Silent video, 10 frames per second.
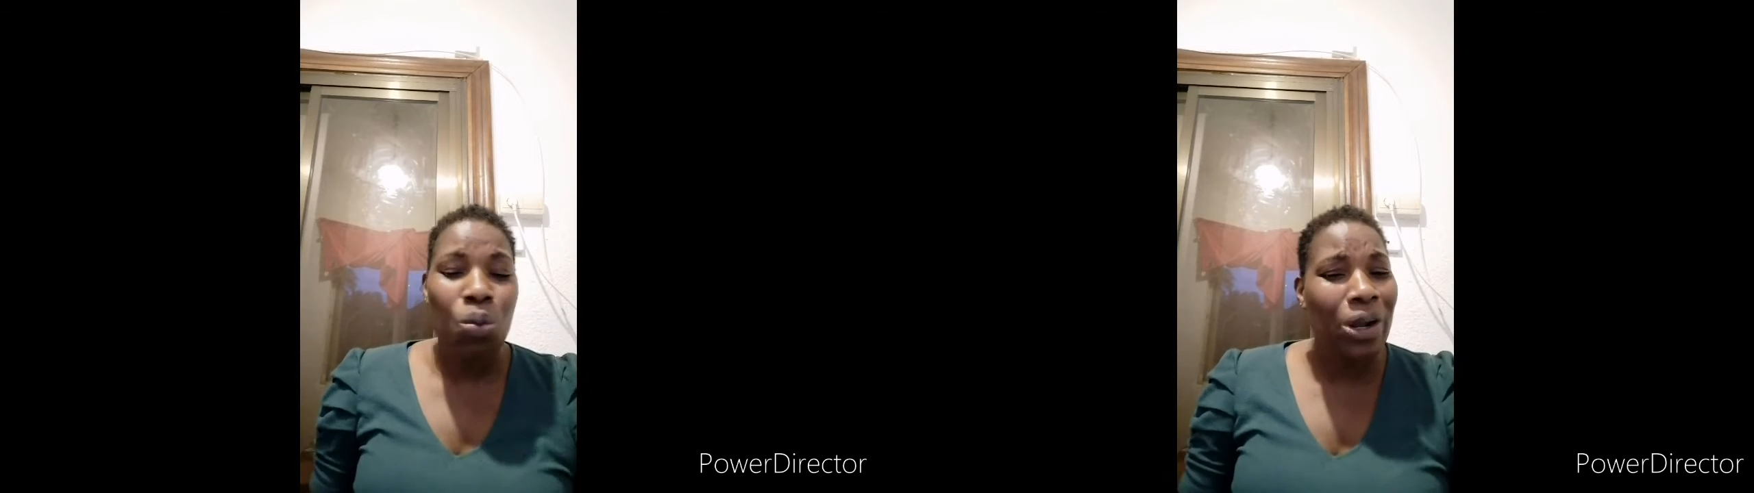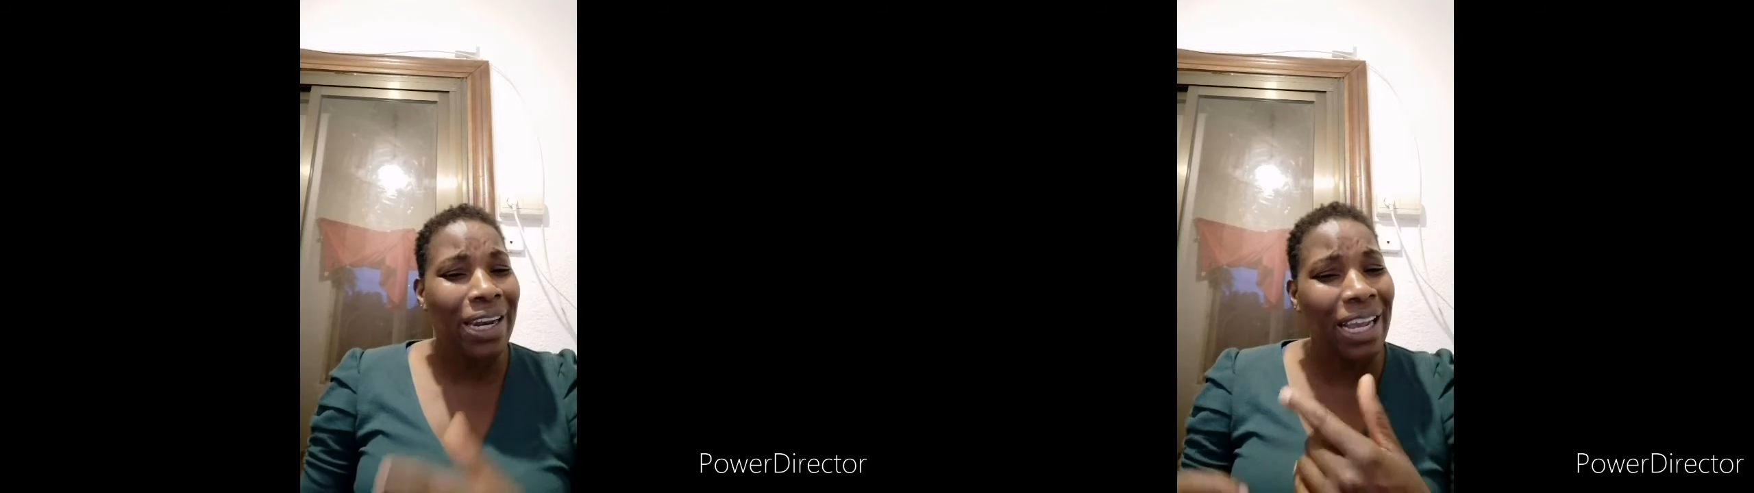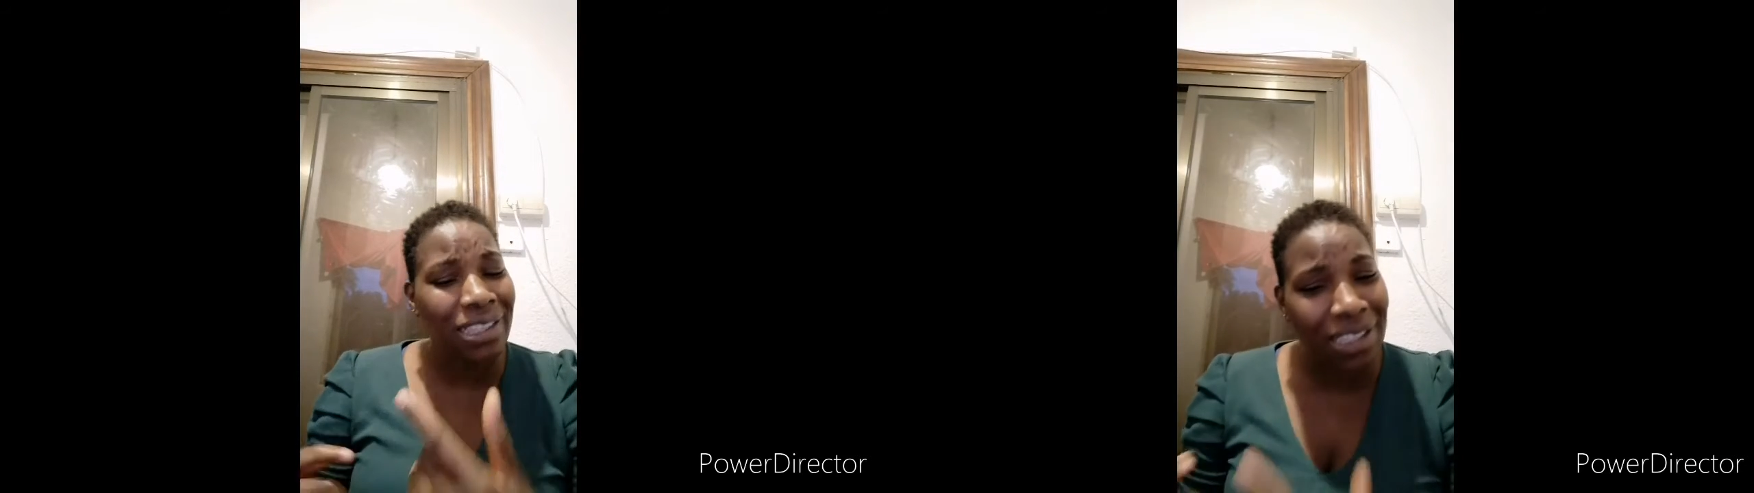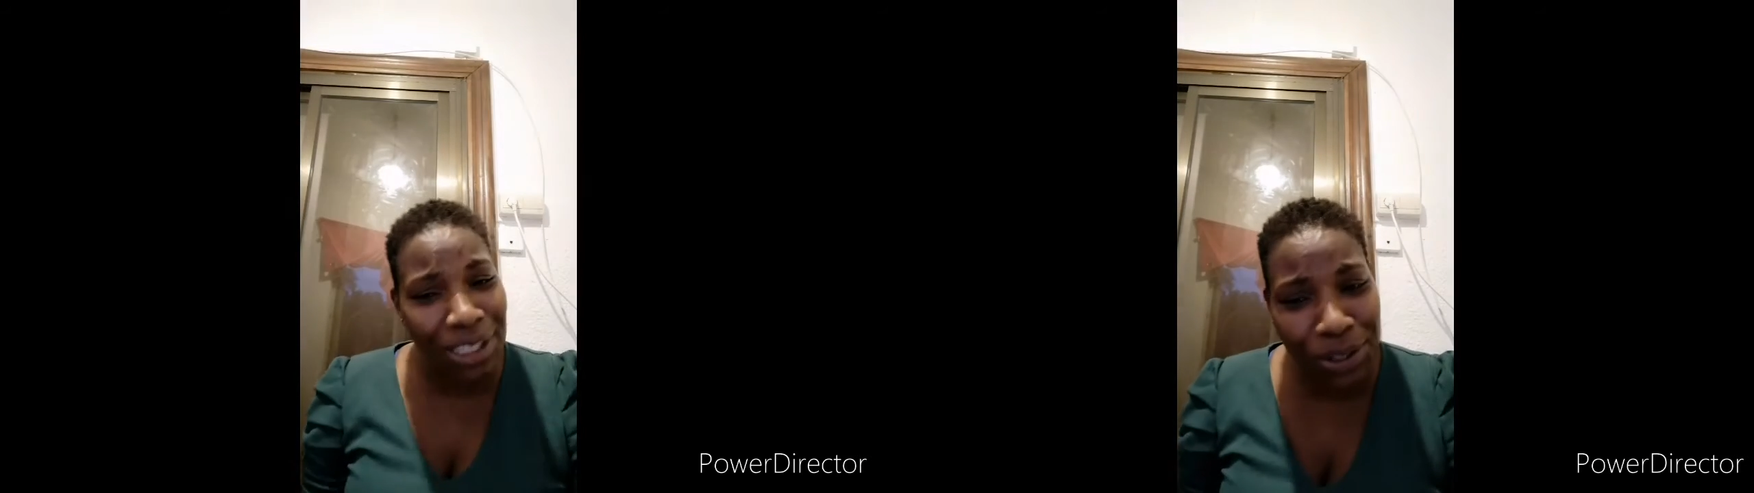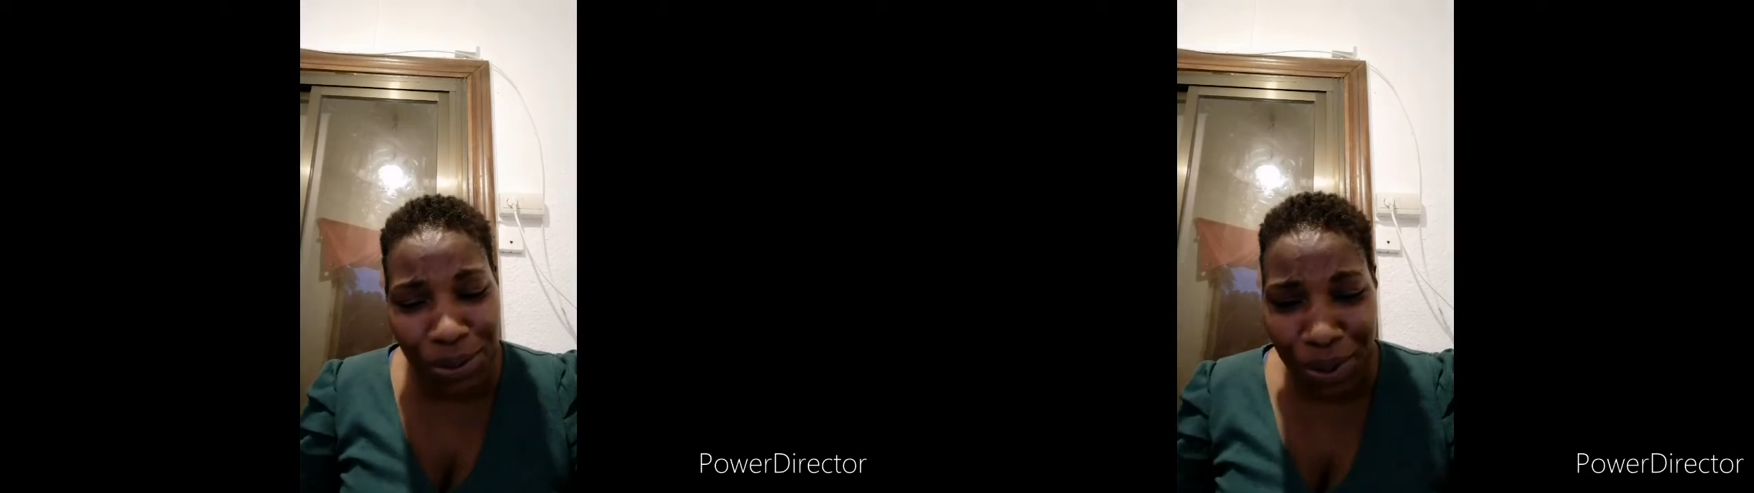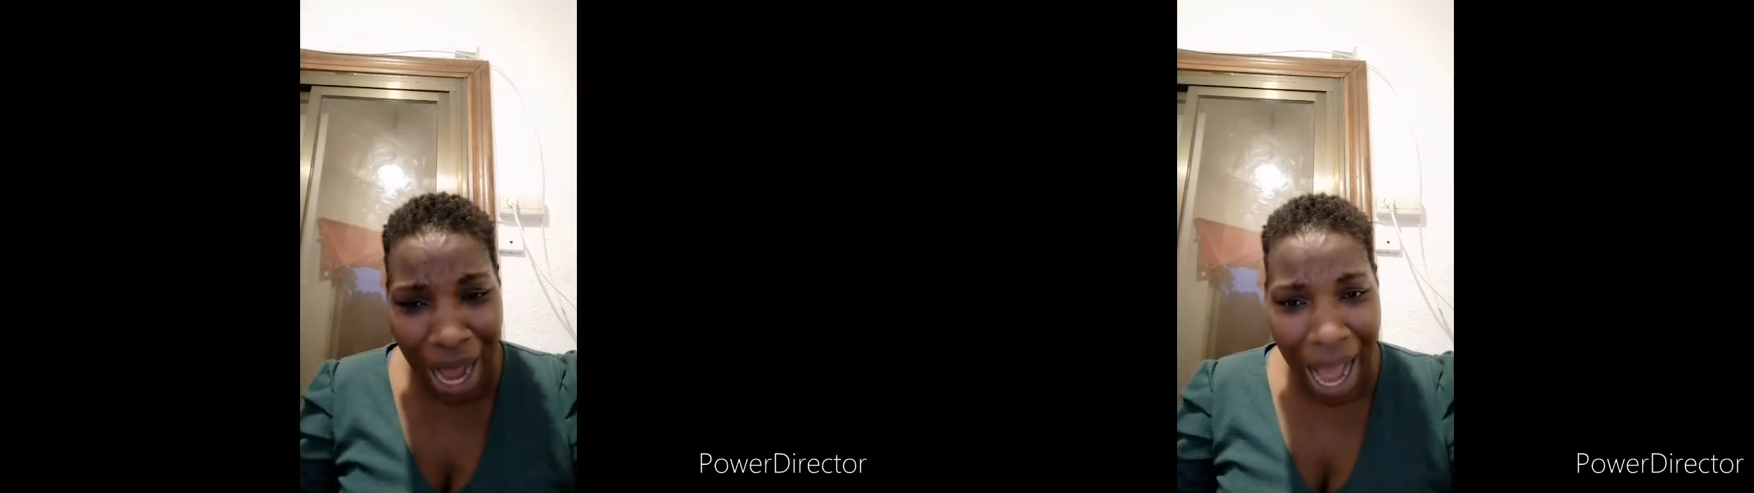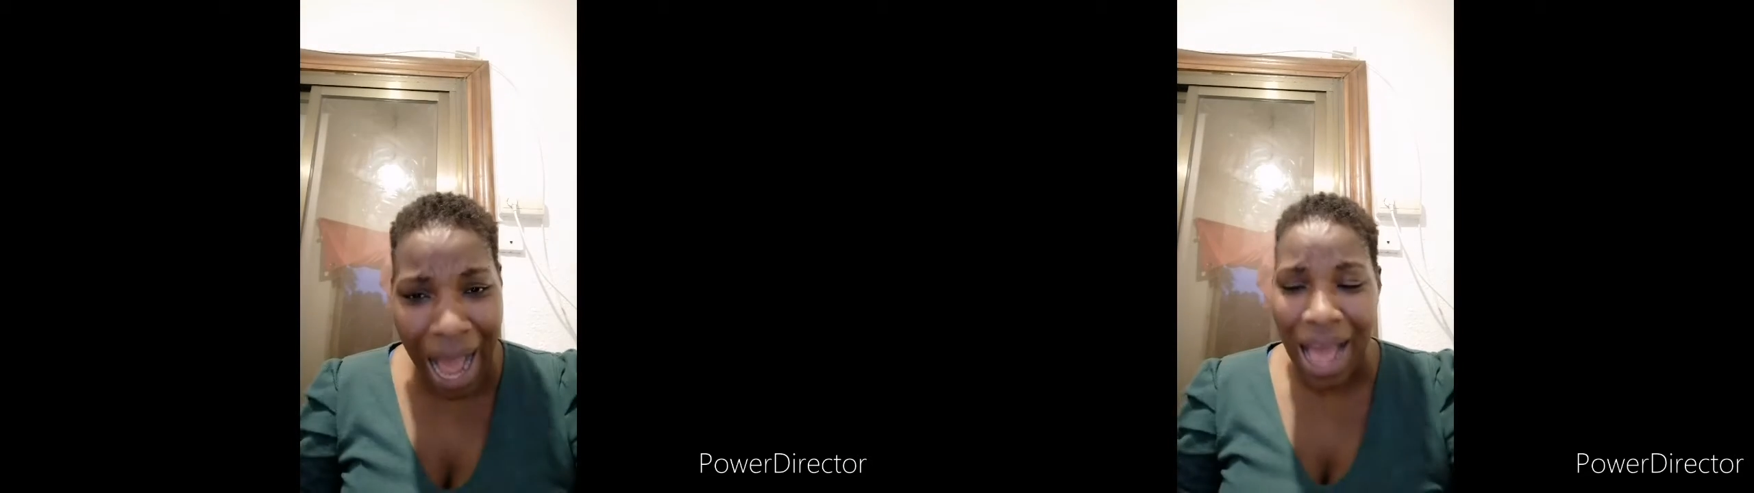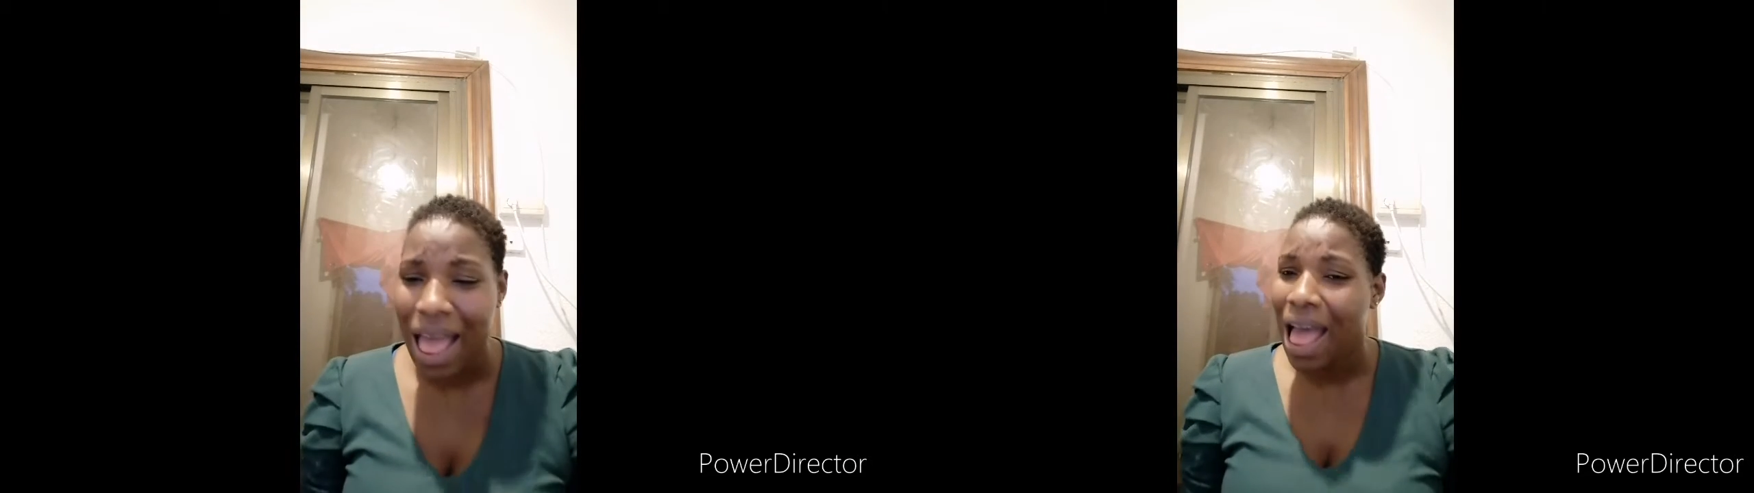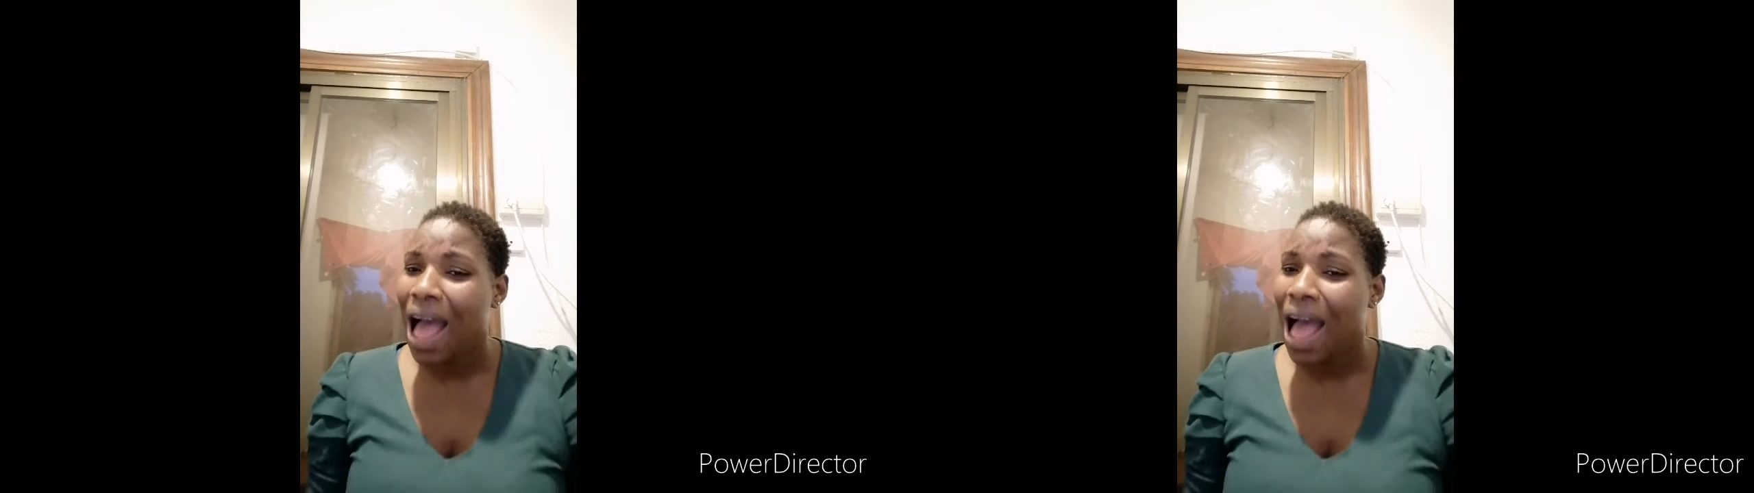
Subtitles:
will listen to her.